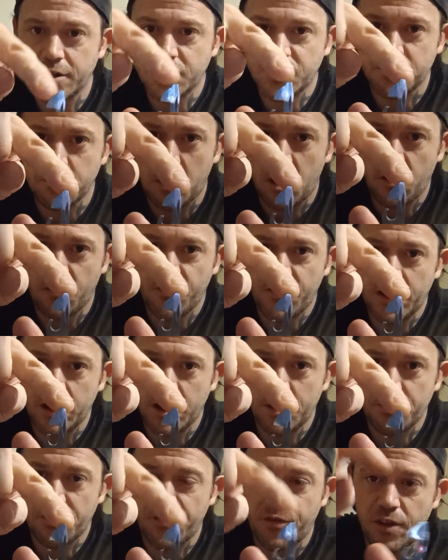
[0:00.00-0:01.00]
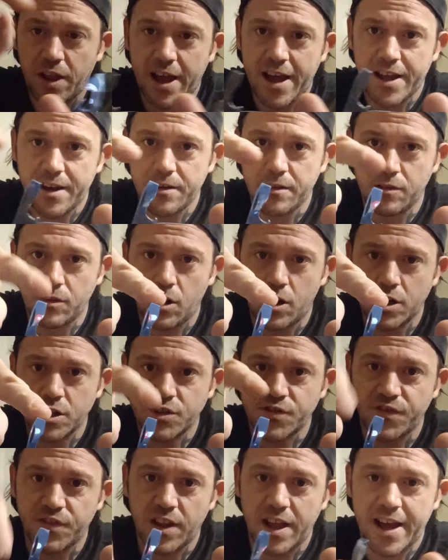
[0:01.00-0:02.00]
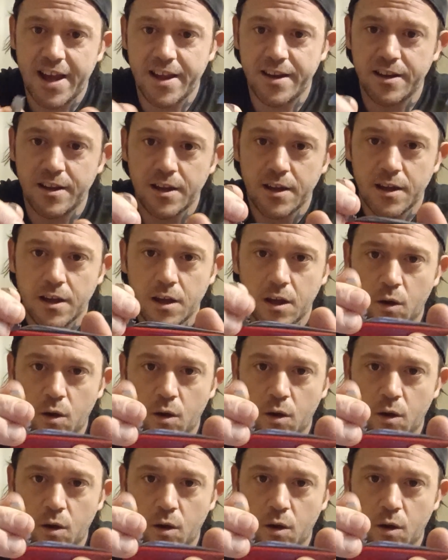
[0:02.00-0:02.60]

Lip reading: Small Phillips flat, large flat,